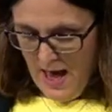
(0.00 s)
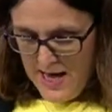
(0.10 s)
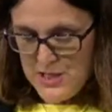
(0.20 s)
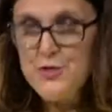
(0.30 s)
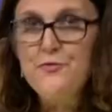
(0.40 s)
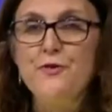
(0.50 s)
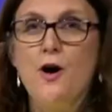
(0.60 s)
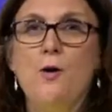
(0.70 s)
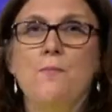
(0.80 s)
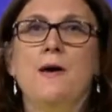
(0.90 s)
As
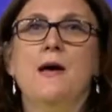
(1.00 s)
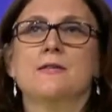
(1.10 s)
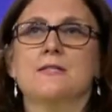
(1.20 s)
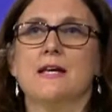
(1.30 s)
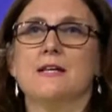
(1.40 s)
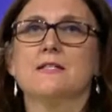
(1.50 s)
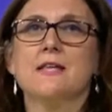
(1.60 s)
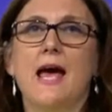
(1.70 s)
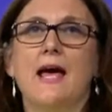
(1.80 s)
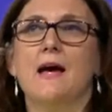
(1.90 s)
from six
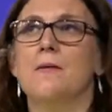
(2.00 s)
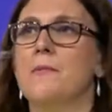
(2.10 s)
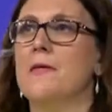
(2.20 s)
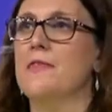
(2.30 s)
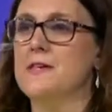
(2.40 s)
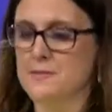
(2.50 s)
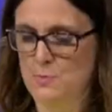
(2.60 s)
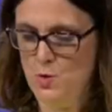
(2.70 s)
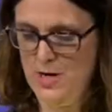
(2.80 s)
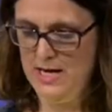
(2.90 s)
A M this
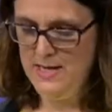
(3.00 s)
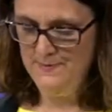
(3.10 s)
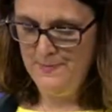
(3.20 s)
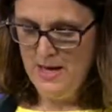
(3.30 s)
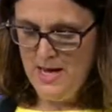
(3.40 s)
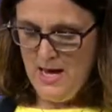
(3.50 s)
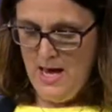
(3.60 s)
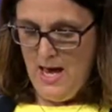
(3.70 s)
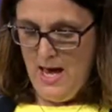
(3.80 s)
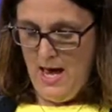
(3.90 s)
morning,
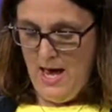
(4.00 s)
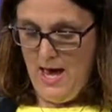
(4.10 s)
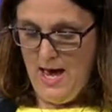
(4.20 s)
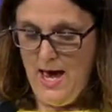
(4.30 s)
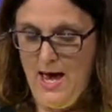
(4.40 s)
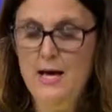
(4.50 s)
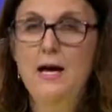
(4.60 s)
uh,